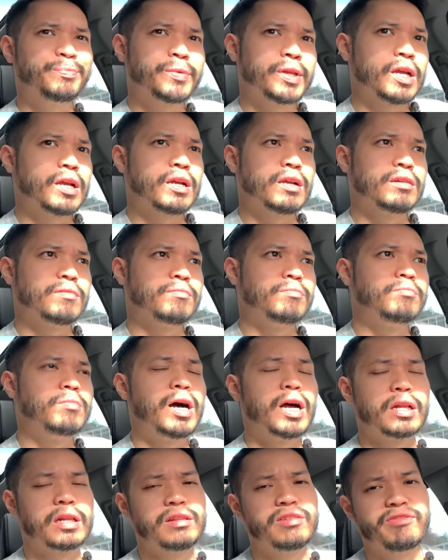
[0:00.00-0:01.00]
a uh,
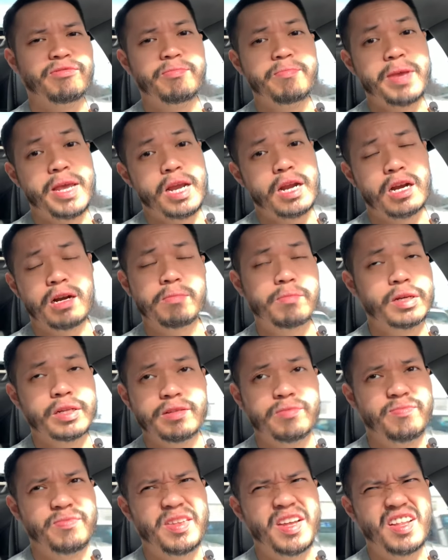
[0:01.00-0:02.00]
bottle of beer, but
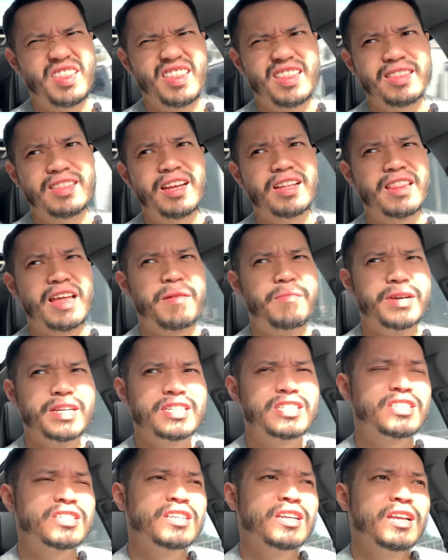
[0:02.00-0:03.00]
not not that
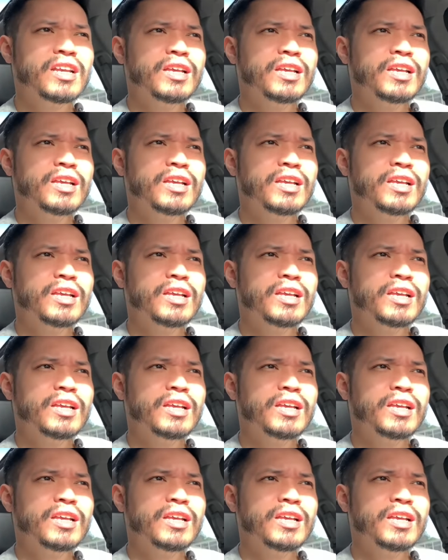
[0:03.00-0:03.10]
much.